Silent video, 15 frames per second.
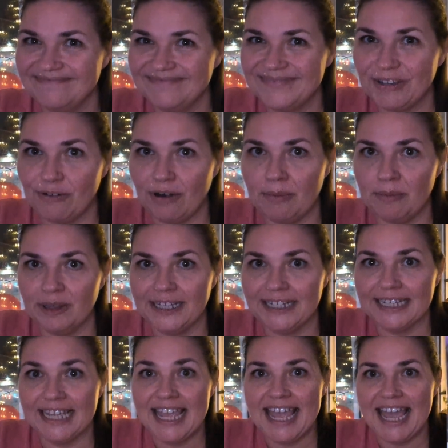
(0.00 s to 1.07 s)
The
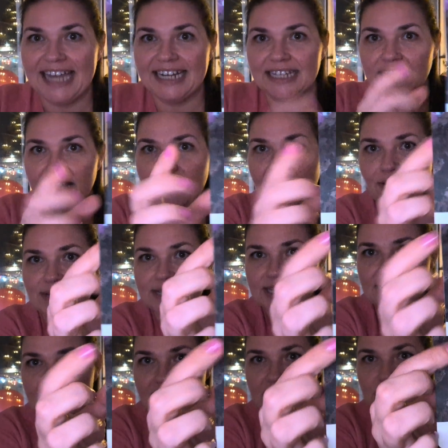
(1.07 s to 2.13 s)
crumbling, and I love how it's
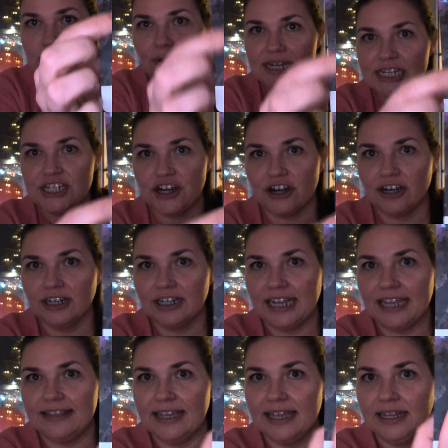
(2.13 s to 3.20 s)
quite dark,
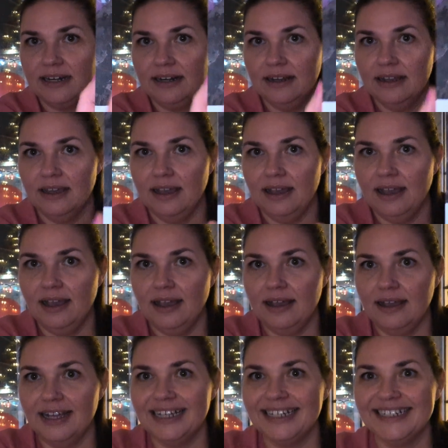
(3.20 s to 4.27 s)
and then
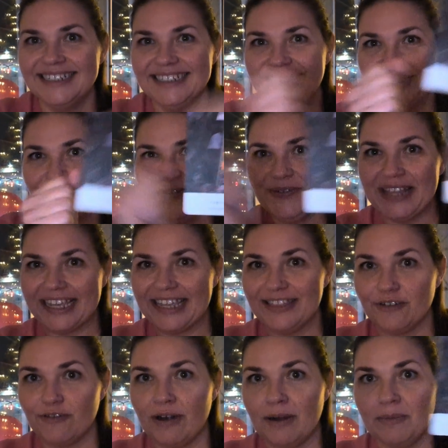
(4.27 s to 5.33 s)
like
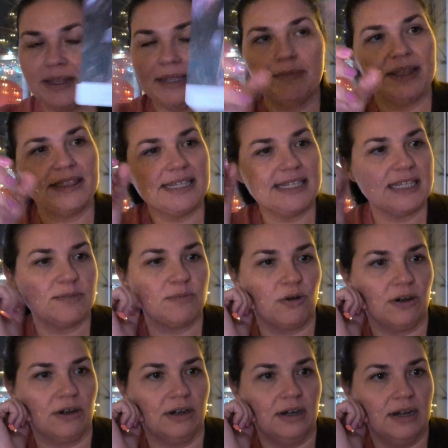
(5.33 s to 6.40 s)
the crumbling, but this is
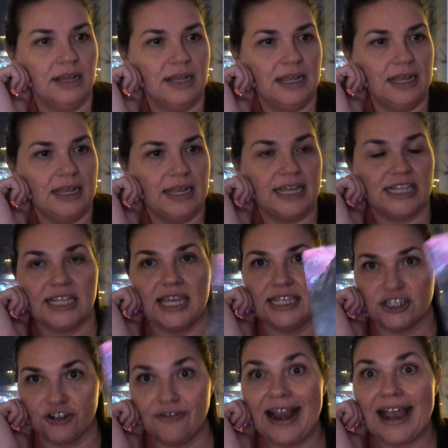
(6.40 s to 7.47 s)
more,
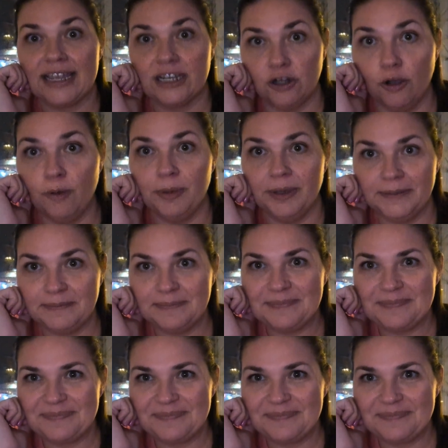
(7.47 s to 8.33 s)
it's cracking open.